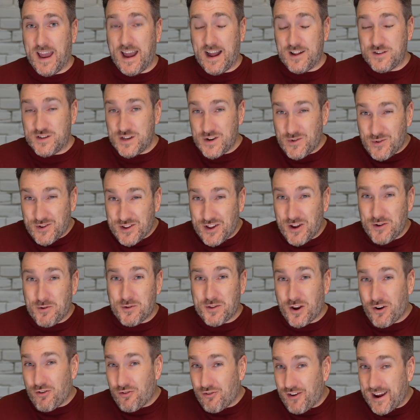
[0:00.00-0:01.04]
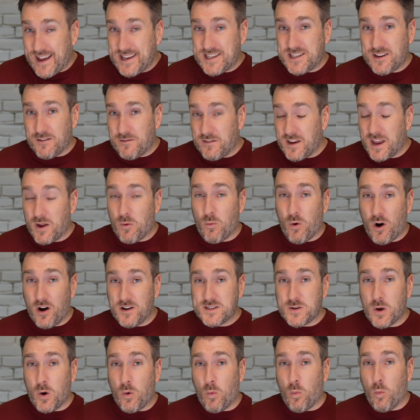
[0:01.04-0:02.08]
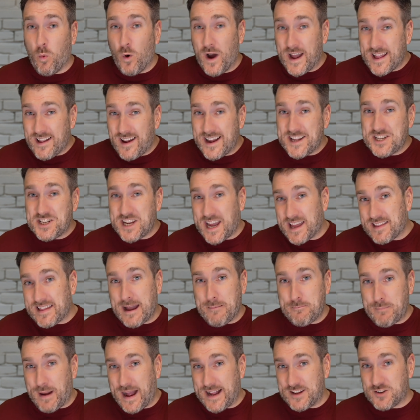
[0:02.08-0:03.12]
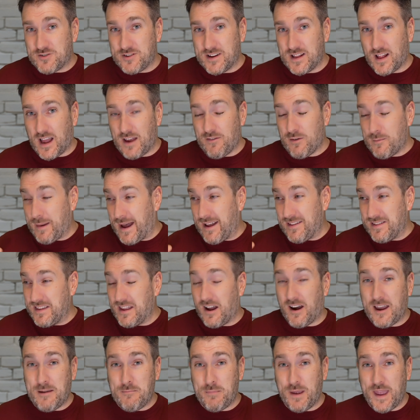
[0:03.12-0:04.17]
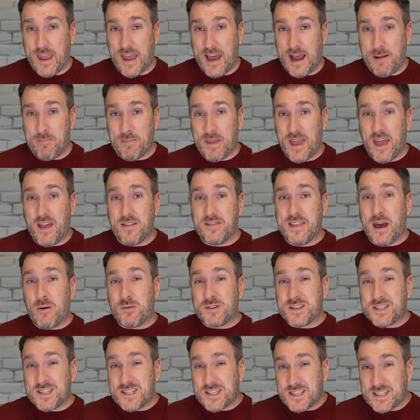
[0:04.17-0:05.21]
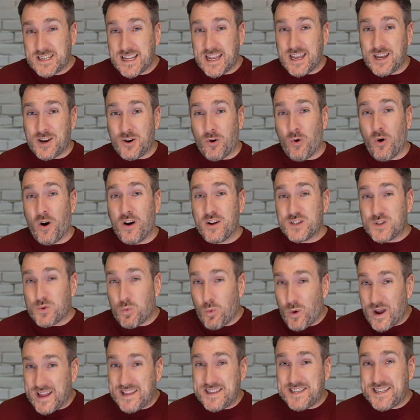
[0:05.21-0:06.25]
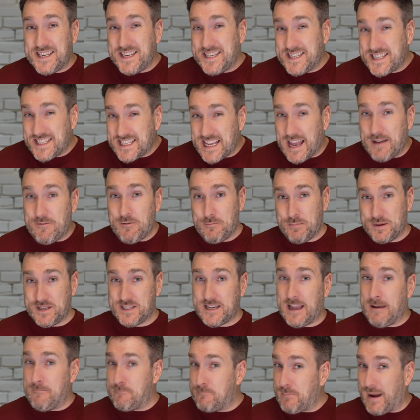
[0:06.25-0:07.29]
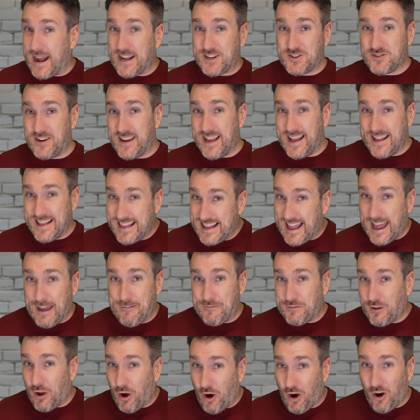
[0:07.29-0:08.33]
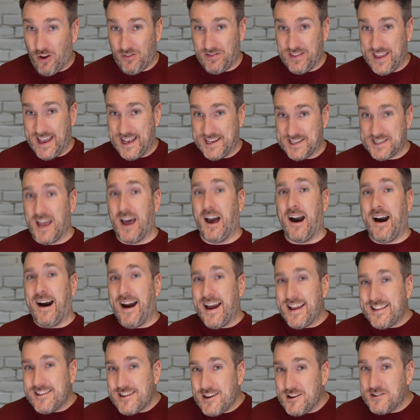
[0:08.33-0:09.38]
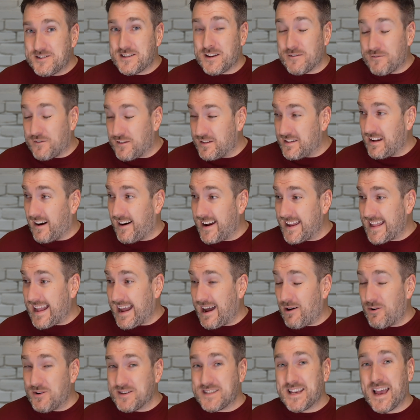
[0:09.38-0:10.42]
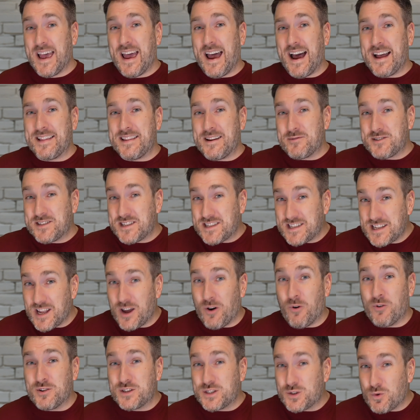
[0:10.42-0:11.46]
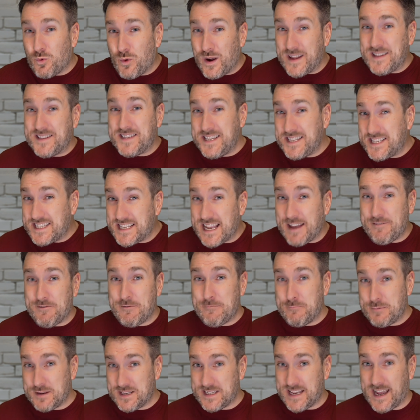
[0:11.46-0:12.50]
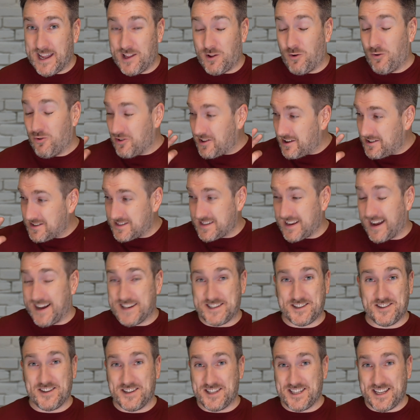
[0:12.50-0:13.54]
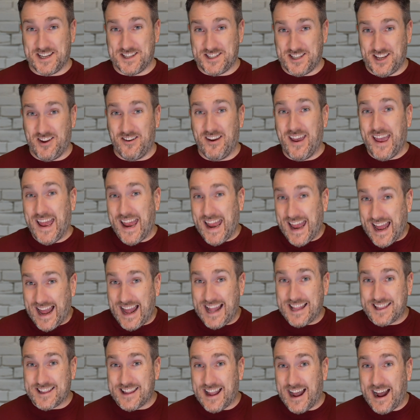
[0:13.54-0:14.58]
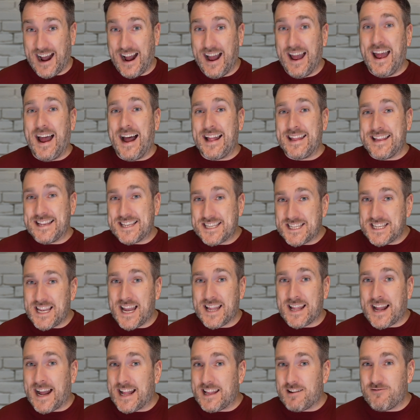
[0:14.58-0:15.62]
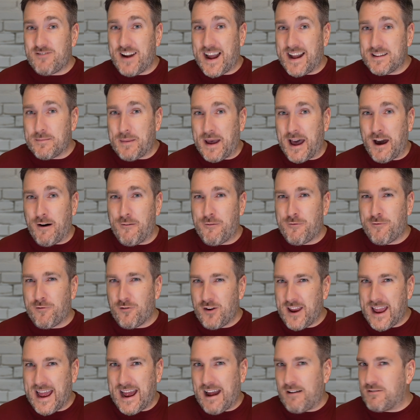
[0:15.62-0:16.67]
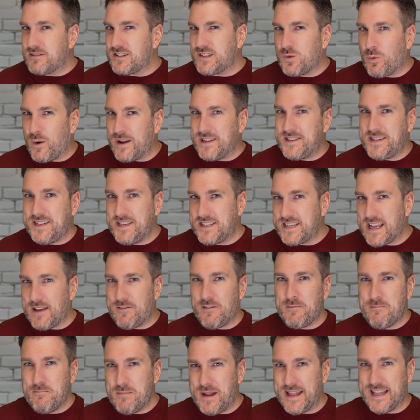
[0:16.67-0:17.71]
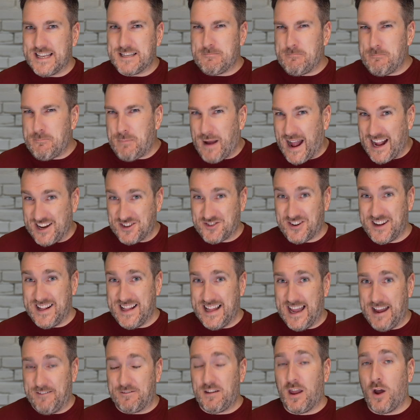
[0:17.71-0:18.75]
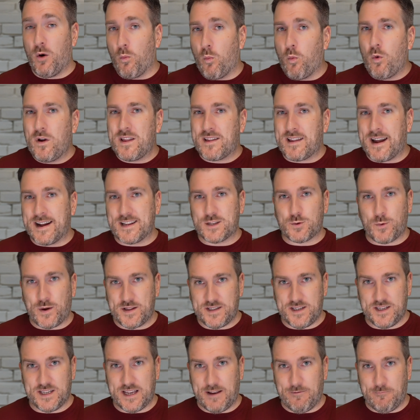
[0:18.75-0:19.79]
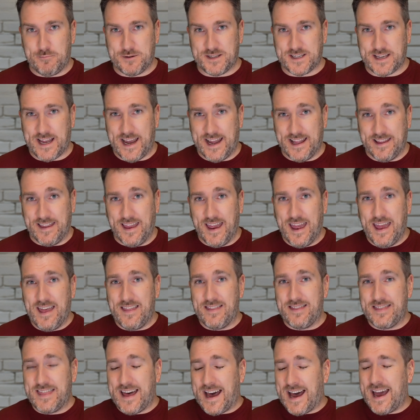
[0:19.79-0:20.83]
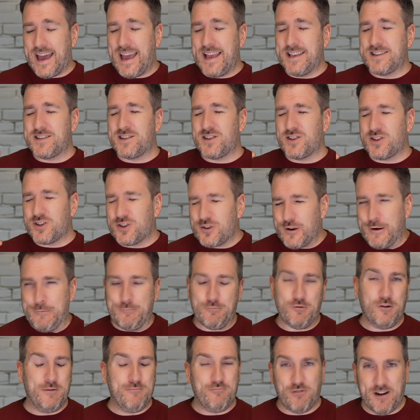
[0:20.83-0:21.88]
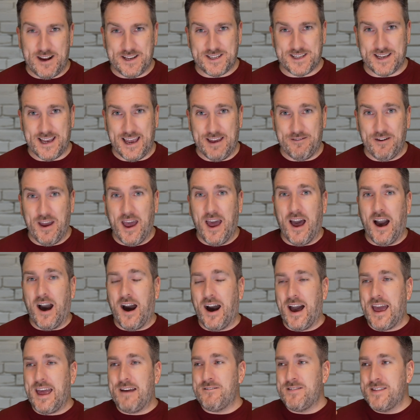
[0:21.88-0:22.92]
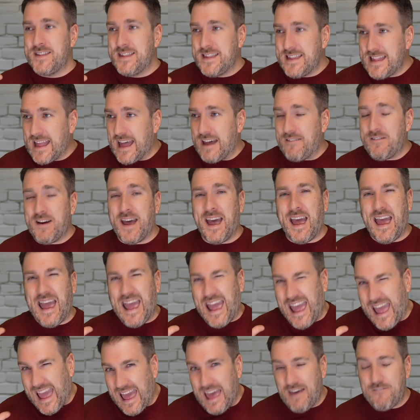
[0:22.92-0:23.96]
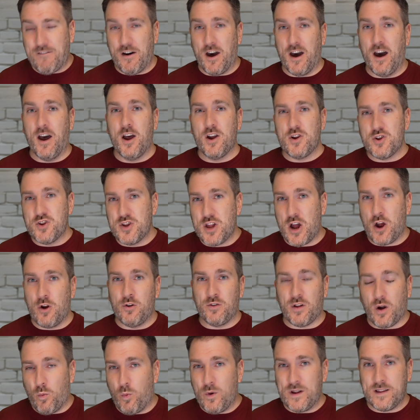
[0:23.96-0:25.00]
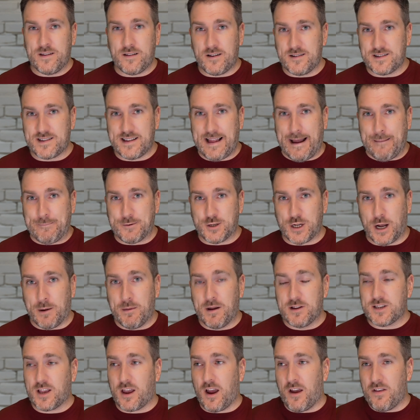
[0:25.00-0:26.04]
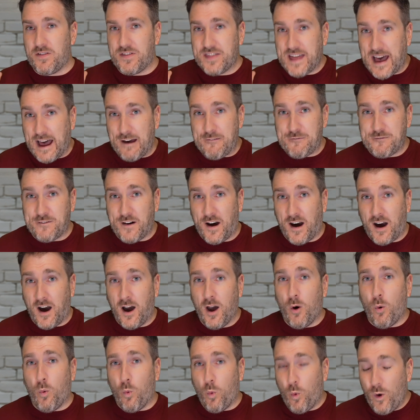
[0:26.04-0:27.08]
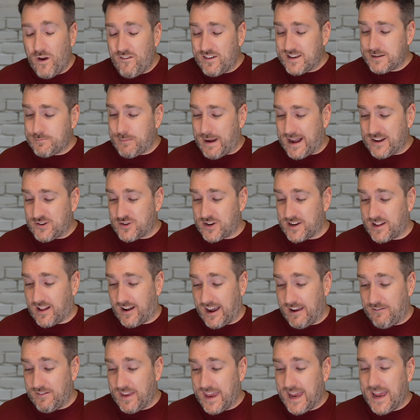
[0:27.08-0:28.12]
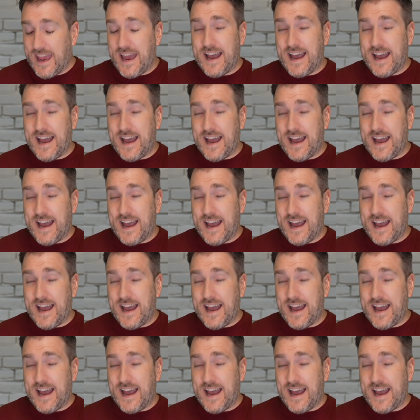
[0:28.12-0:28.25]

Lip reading: And do you want to know what the crazy thing was? When I checked that battery life about 9 p.m, there was still 27% battery left on this. I'd used it for 9 hours and there was still 27%. All those tasks I just said to you, it had that, and it said I had around about 3 hours, 27 minutes battery left with that 27%. That is super impressive. I have never ever known a Windows laptop to go that far with its battery life.